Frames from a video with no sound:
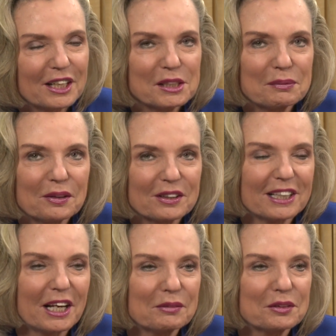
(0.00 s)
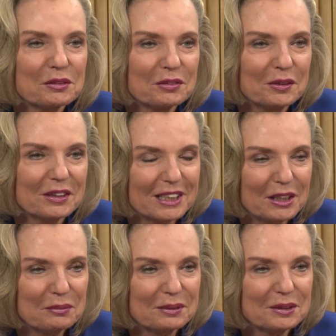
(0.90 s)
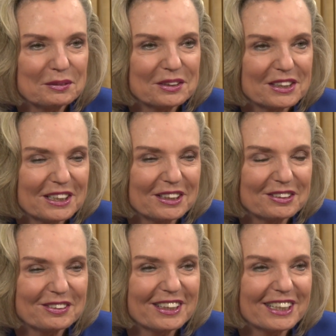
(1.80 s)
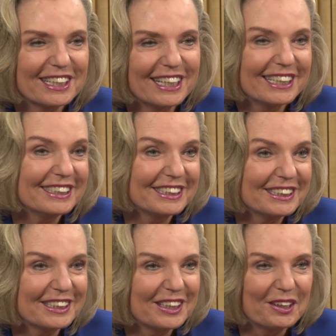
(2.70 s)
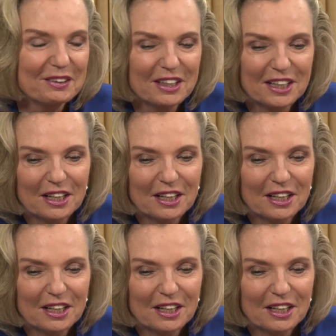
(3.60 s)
I spoke the language fluently, but it was a country that I didn't know.